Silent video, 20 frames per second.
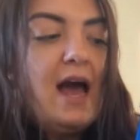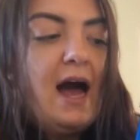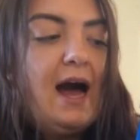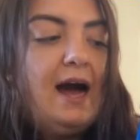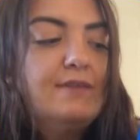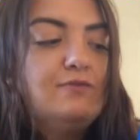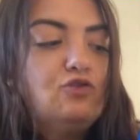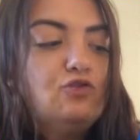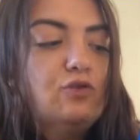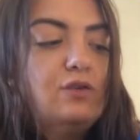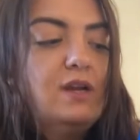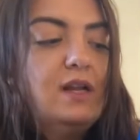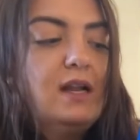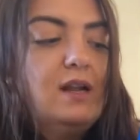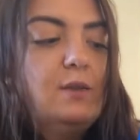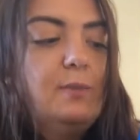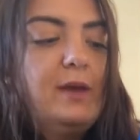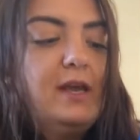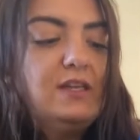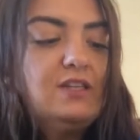I've drawn a
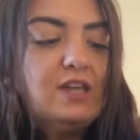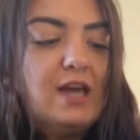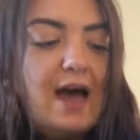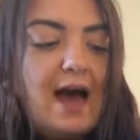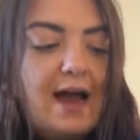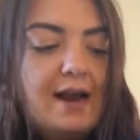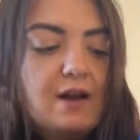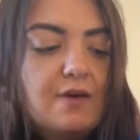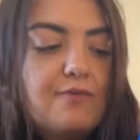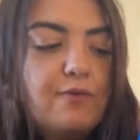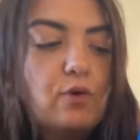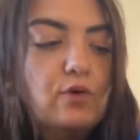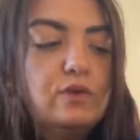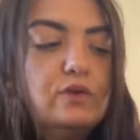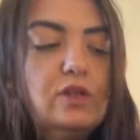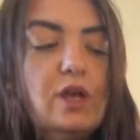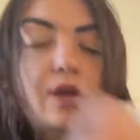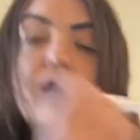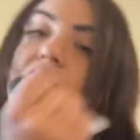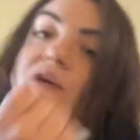little picture, and I've
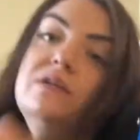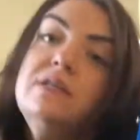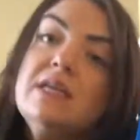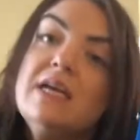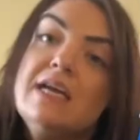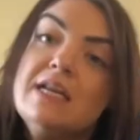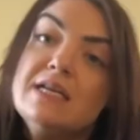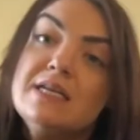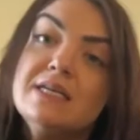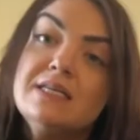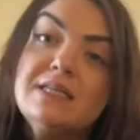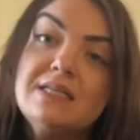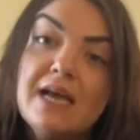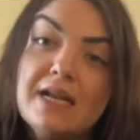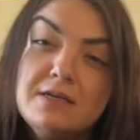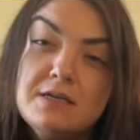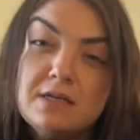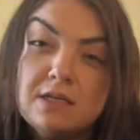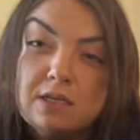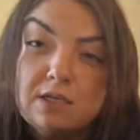also used it in a
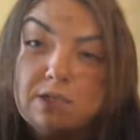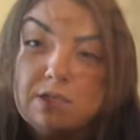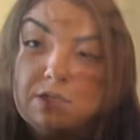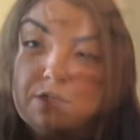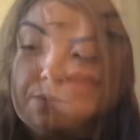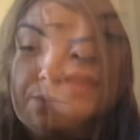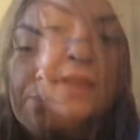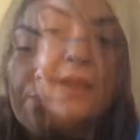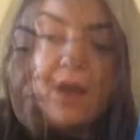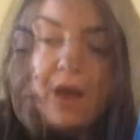sentence.